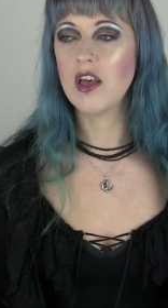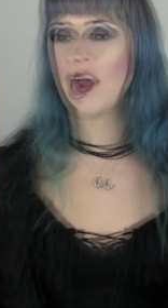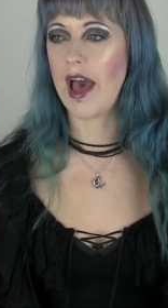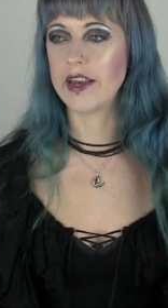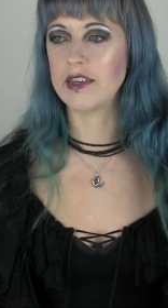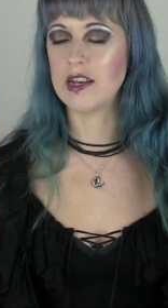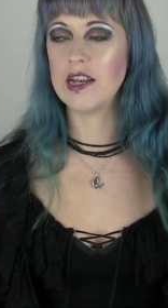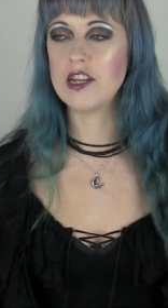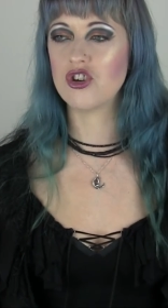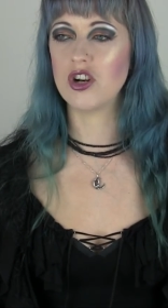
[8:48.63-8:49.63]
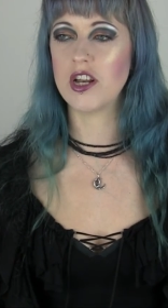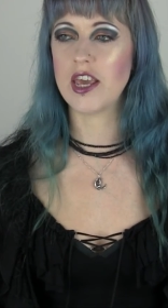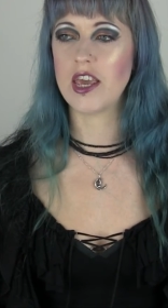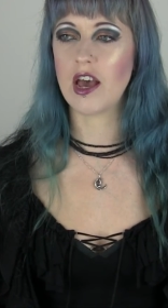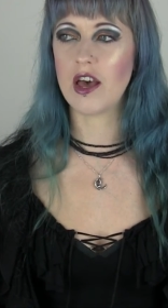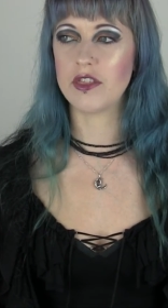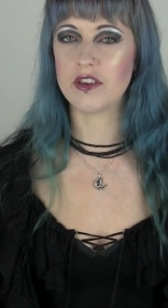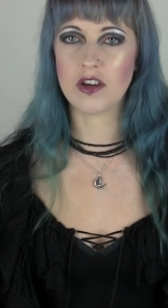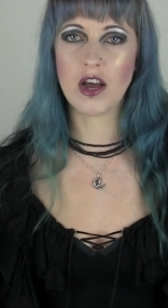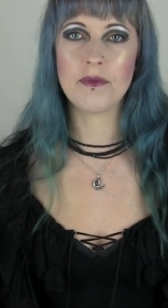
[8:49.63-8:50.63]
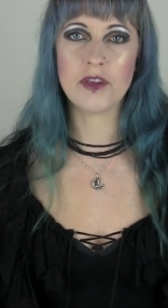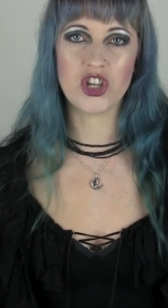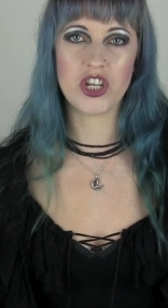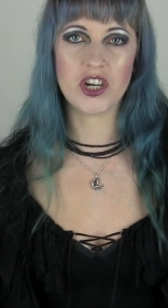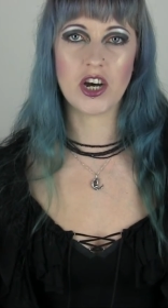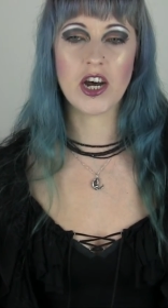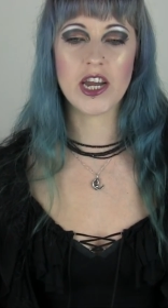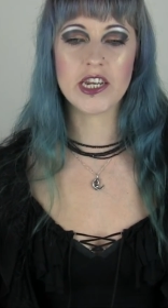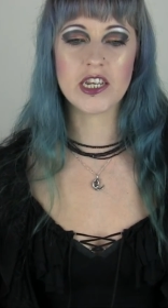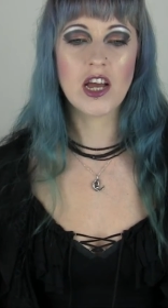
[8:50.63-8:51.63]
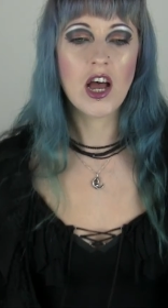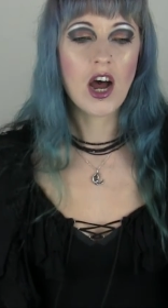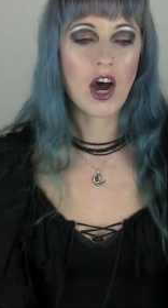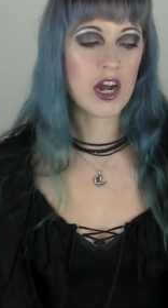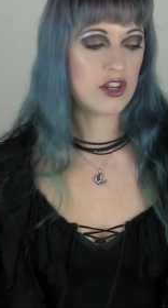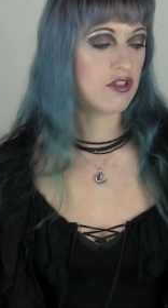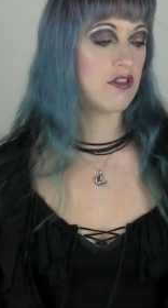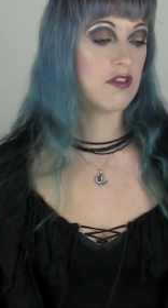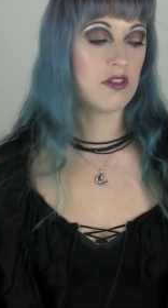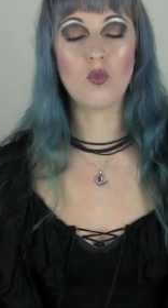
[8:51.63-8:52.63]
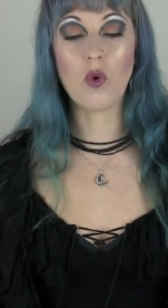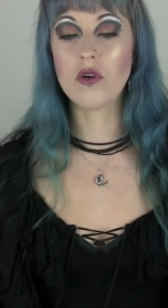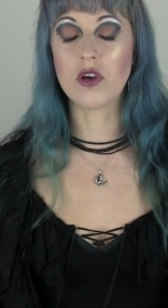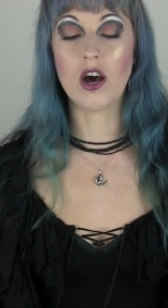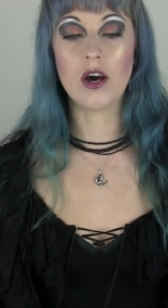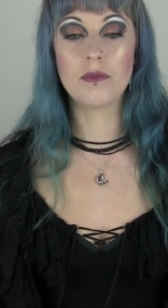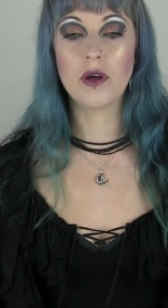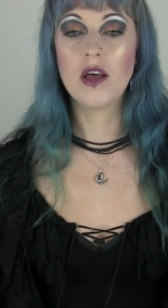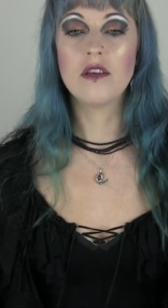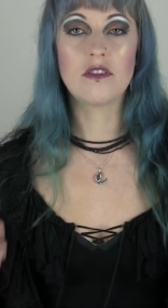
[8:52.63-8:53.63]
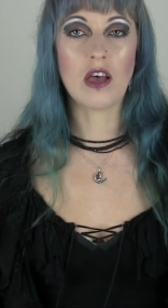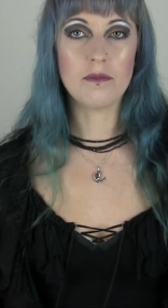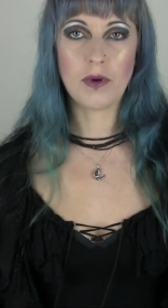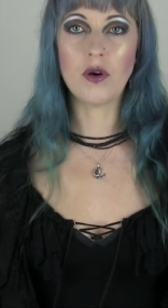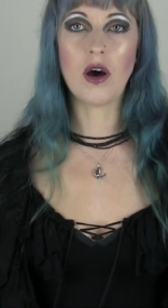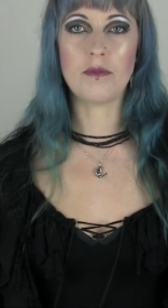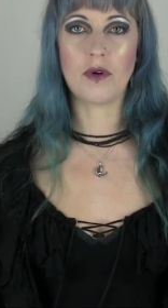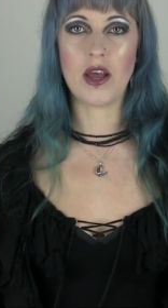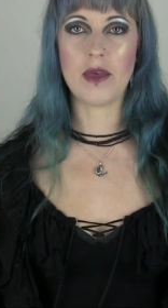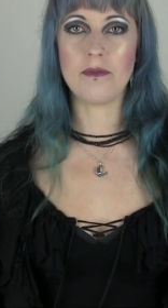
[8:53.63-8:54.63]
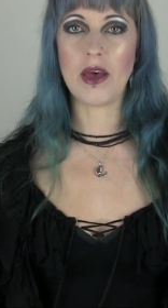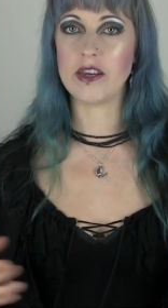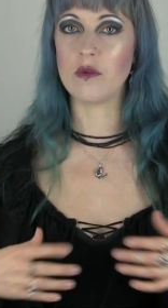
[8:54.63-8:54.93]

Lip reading: and literally at the time that she died I just woke up, sat bolt upright in bed.